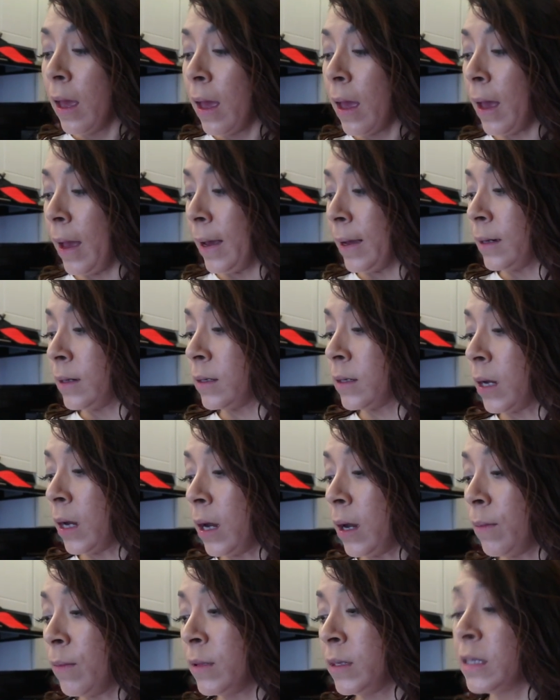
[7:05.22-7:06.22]
And
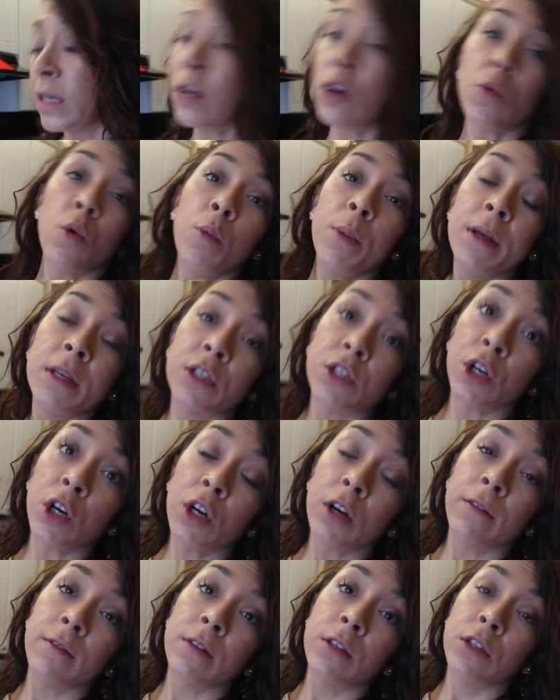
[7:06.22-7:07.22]
um, dinner will be
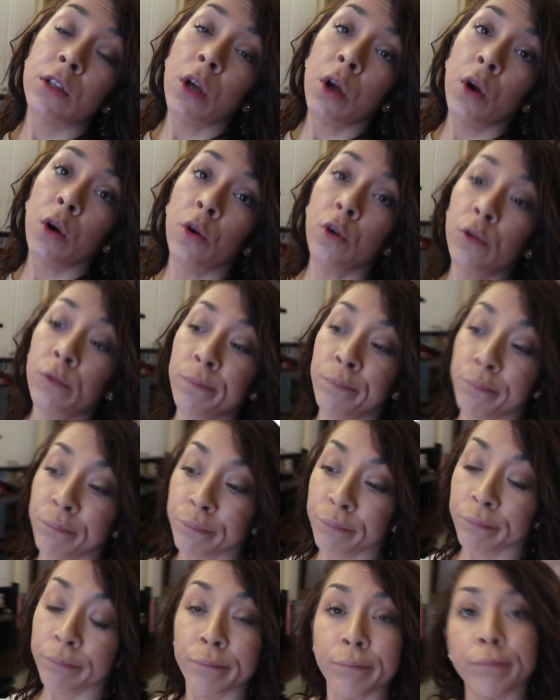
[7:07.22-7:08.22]
served. So
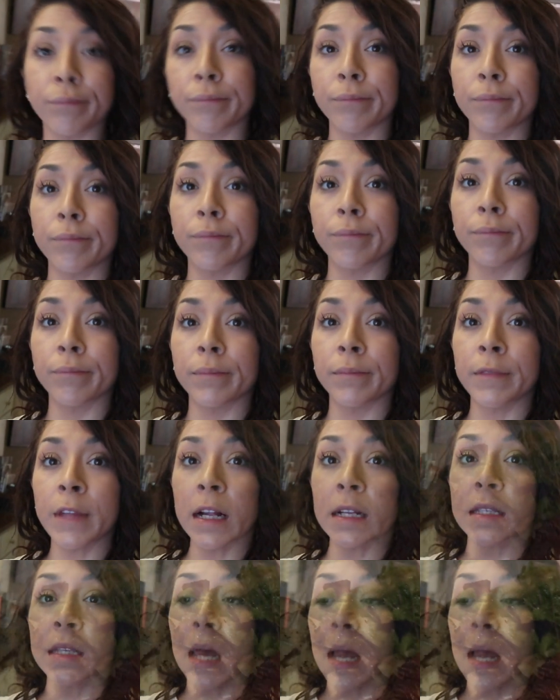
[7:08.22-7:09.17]
that's